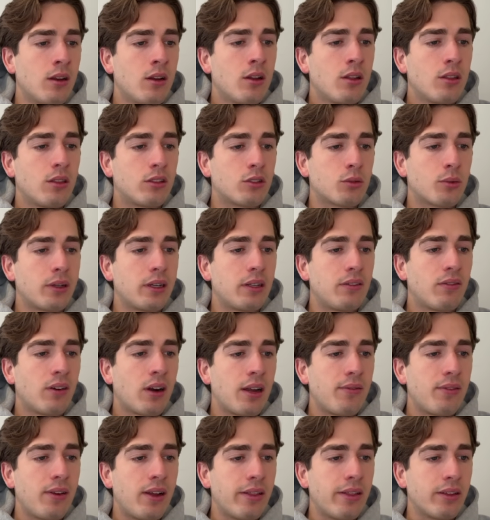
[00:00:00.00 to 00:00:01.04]

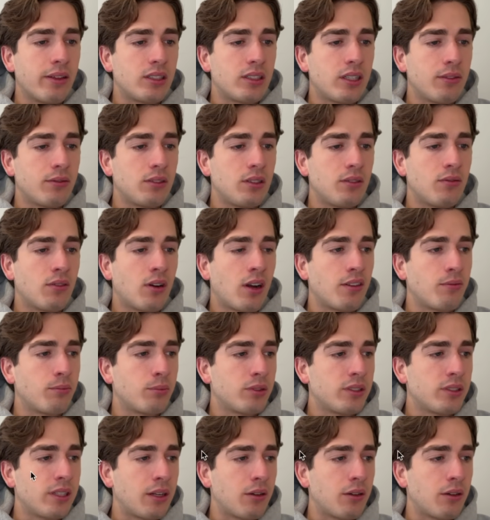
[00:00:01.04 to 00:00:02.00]
25 and the 75%